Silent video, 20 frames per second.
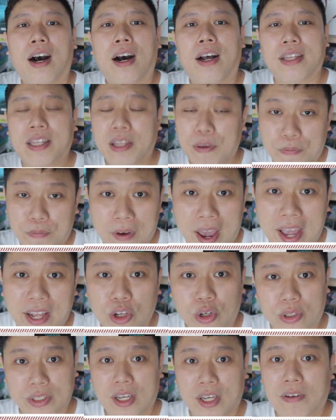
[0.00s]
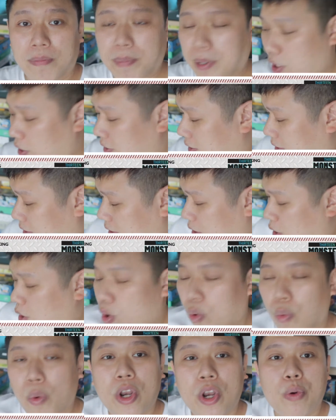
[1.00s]
defend yourself, because
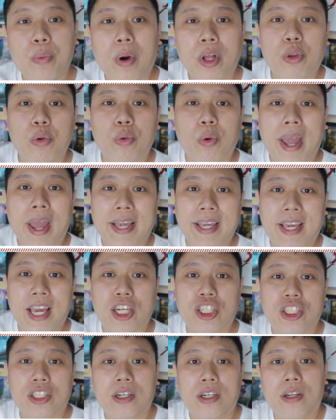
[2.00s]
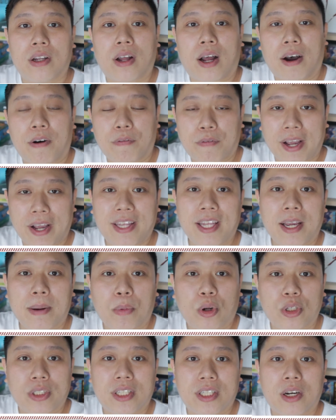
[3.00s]
when you want to engage fighting a
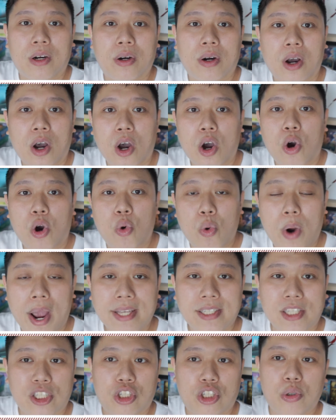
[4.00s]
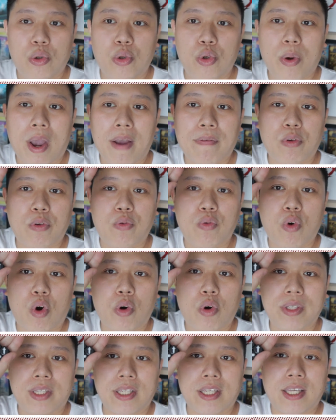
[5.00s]
monster who has a shield, you have to
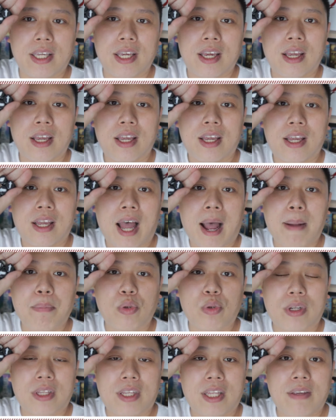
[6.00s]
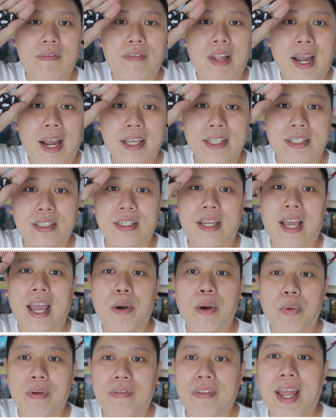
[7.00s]
roll the Arm to the Teeth dice,
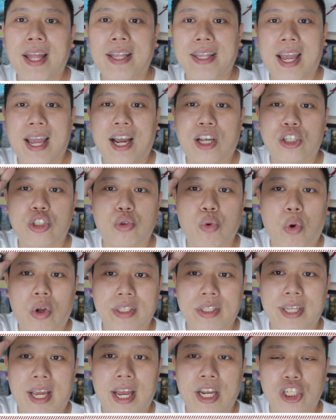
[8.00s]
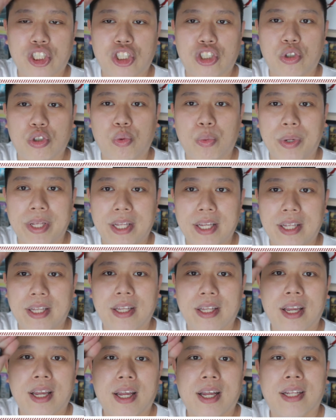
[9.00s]
and with that there are swords and shield
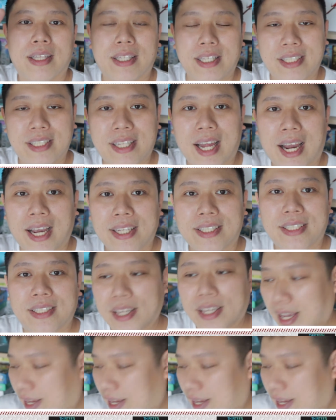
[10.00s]
within this dice.